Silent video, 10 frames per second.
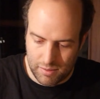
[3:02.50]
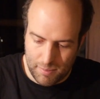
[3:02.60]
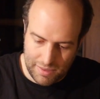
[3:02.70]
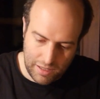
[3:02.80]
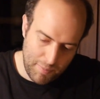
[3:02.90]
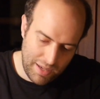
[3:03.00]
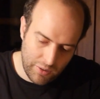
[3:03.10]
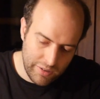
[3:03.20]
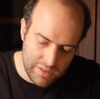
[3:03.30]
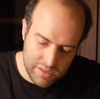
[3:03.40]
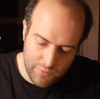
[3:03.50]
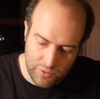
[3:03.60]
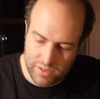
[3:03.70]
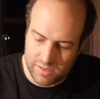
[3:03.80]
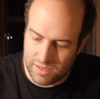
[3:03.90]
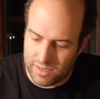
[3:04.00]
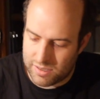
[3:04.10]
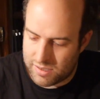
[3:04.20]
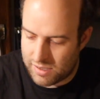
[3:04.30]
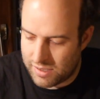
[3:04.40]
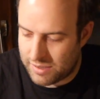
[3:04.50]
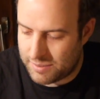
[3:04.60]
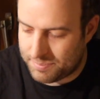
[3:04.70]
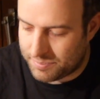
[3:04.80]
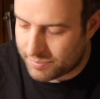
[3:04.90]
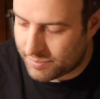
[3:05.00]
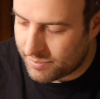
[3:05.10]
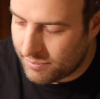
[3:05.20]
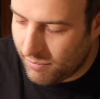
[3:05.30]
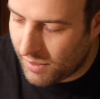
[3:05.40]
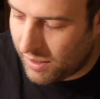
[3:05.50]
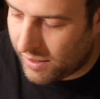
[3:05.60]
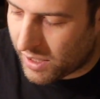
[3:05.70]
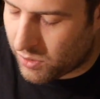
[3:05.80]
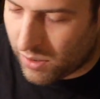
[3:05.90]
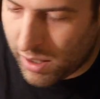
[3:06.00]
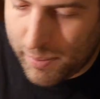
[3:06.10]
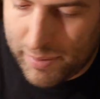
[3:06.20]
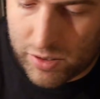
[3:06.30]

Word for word: they can make all these different designs, uh, like chron